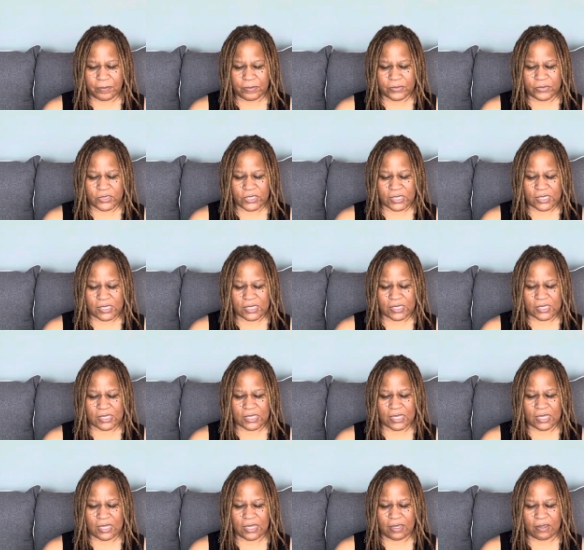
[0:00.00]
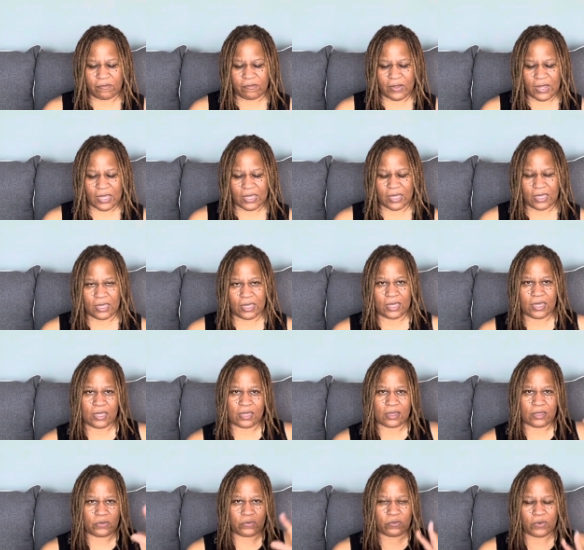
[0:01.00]
just to see if I can get
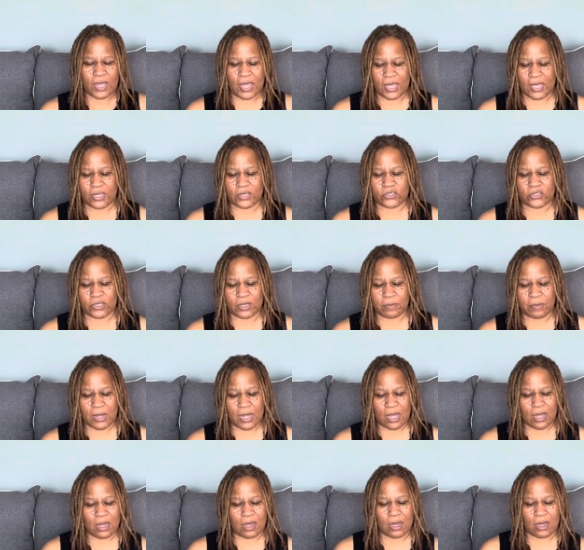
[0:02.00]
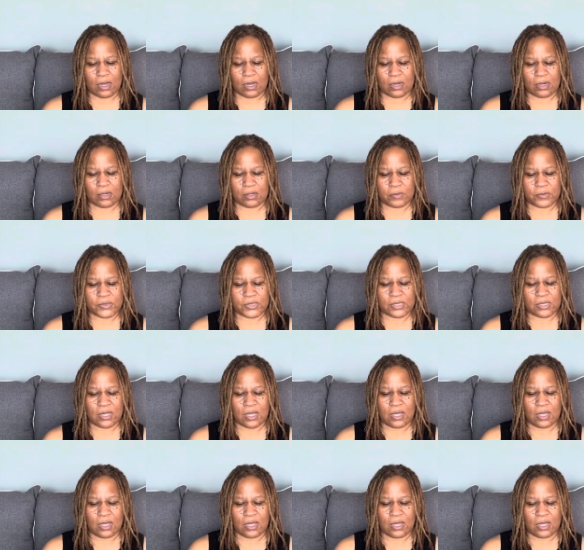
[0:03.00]
the range in my arms.